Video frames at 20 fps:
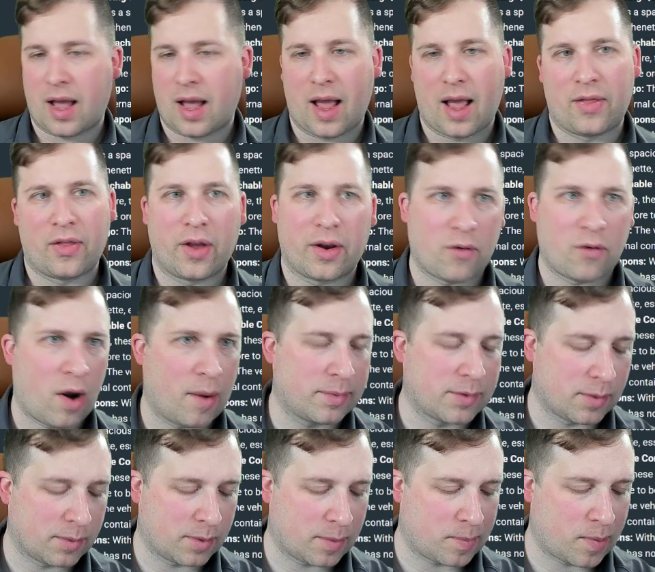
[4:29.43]
And that wraps
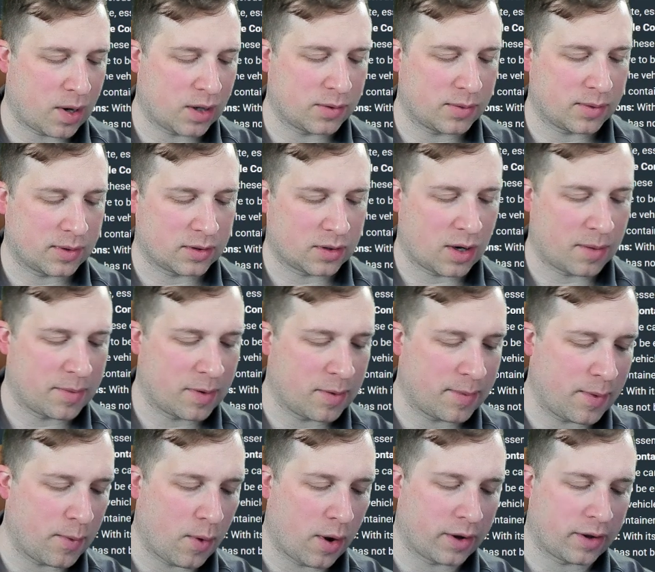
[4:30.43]
up the Prospector. I'm going to
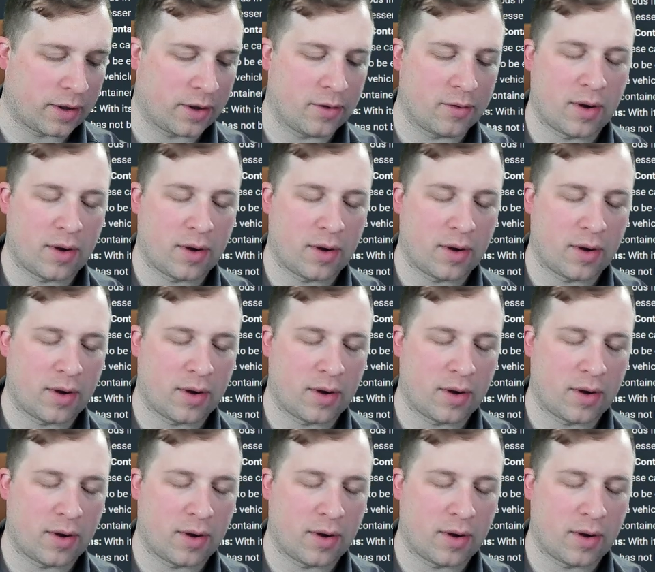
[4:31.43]
be walking you